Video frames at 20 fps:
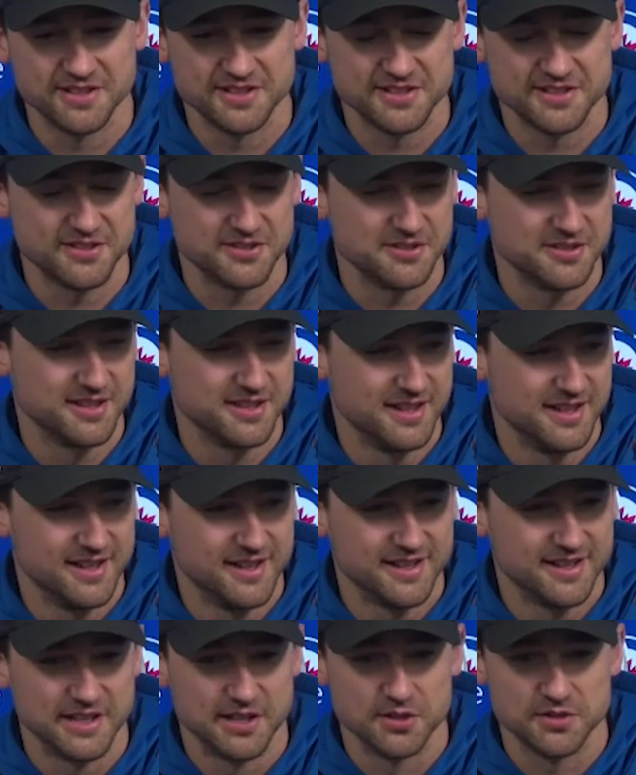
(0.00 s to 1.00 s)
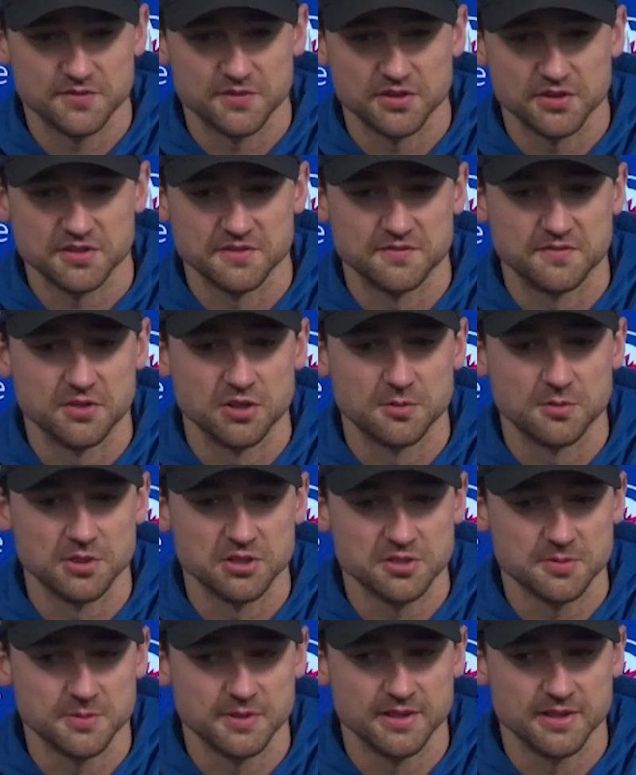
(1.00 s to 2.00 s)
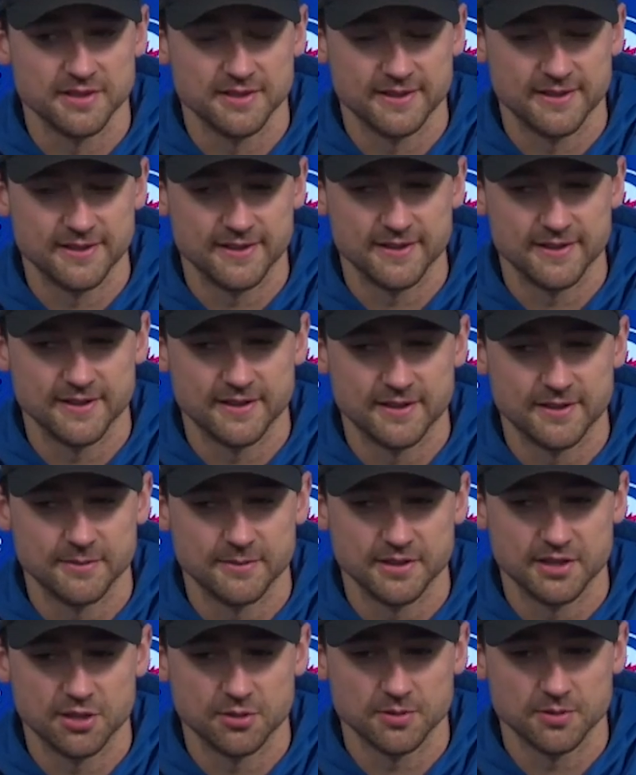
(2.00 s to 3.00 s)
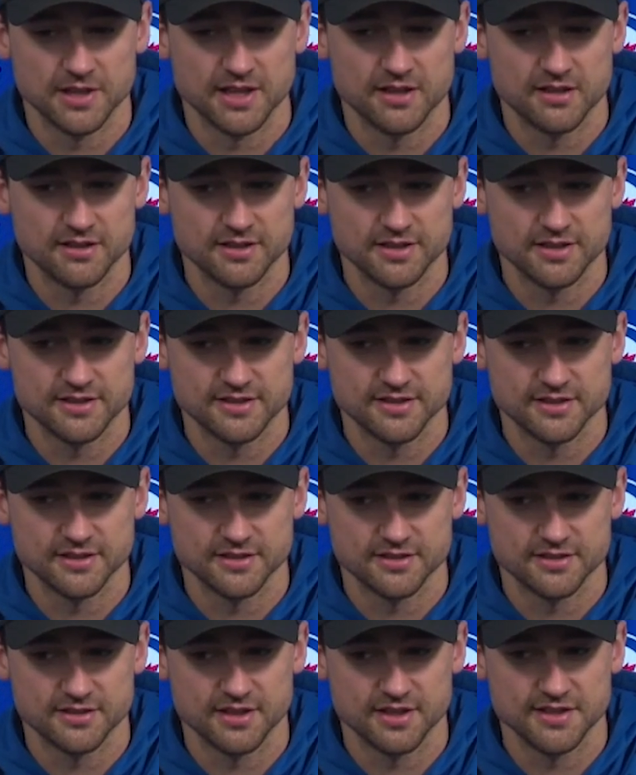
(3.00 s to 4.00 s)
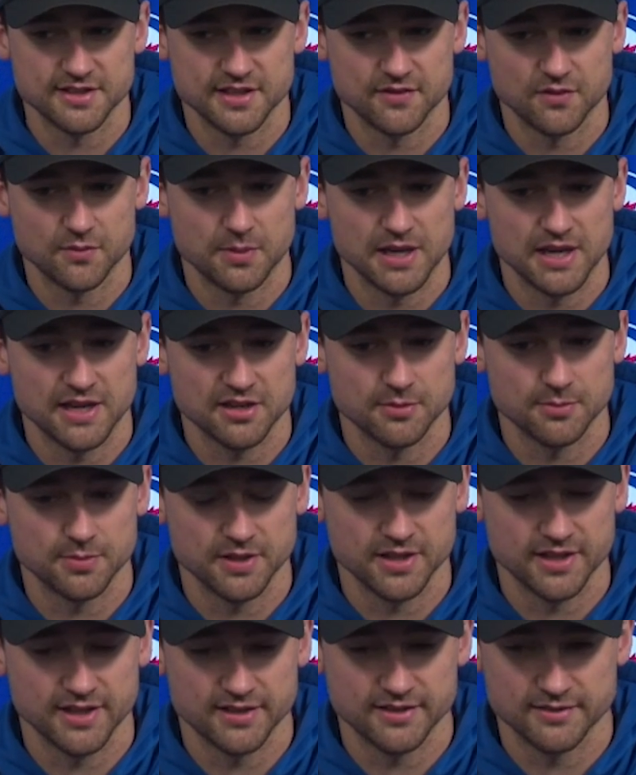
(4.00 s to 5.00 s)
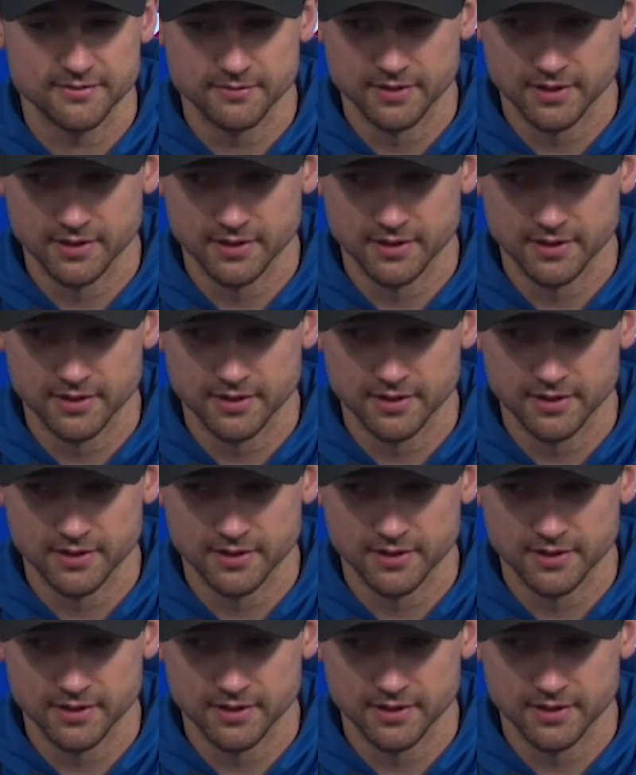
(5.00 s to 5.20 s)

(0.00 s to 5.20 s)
So that was first and foremost. But um, in all reality, it's it's nice to have a backup plan and